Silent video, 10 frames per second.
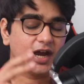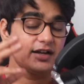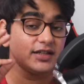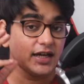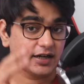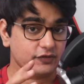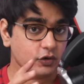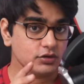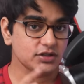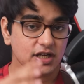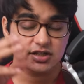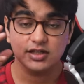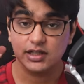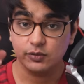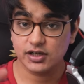and the headphone just
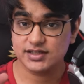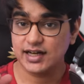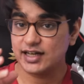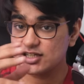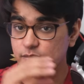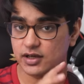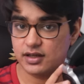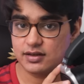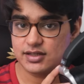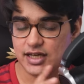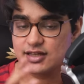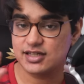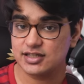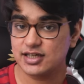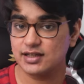delivers that experience in
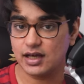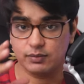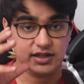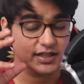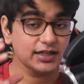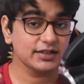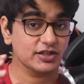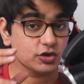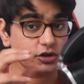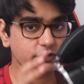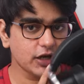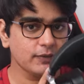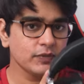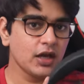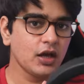such an amazingly natural
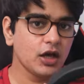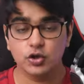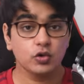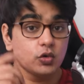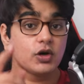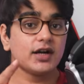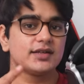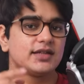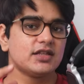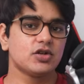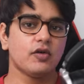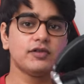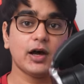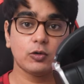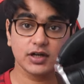way. You do get a sense of
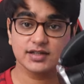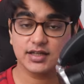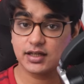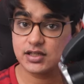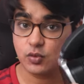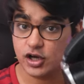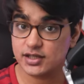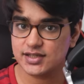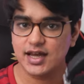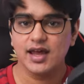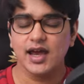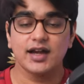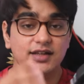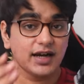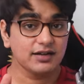loudness in his voice,
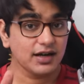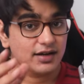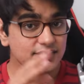and yet it